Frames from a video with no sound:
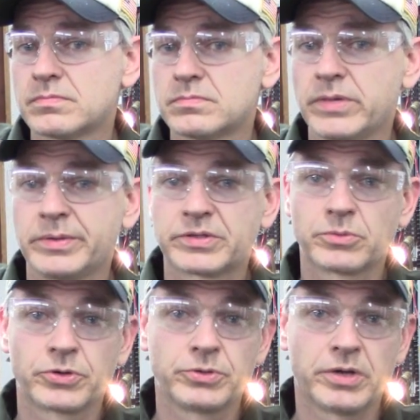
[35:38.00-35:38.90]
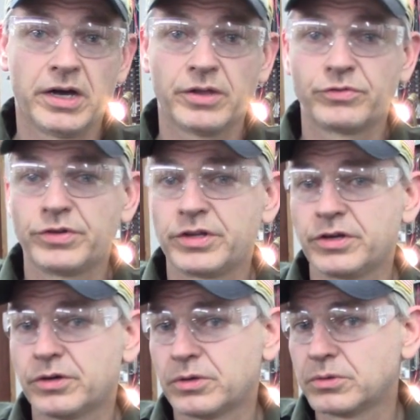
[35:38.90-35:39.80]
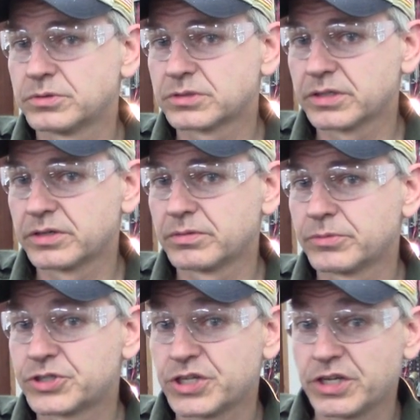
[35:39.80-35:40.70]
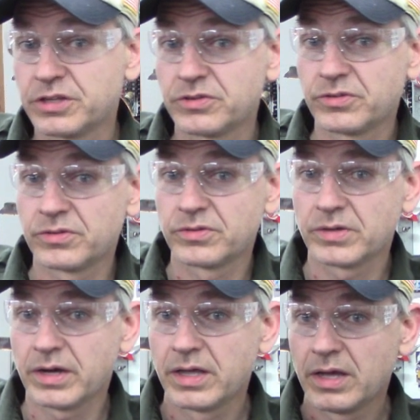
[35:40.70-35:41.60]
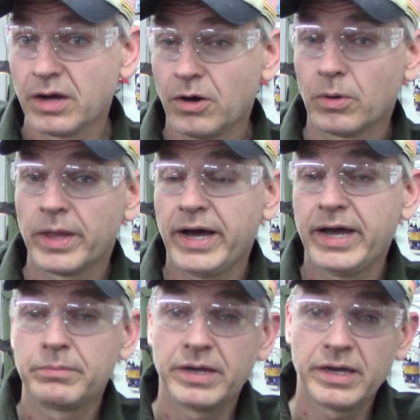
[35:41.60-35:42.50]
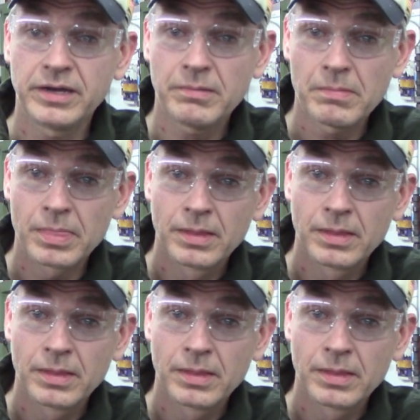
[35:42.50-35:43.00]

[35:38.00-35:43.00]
maybe some more New Holland videos and machine. The high bay.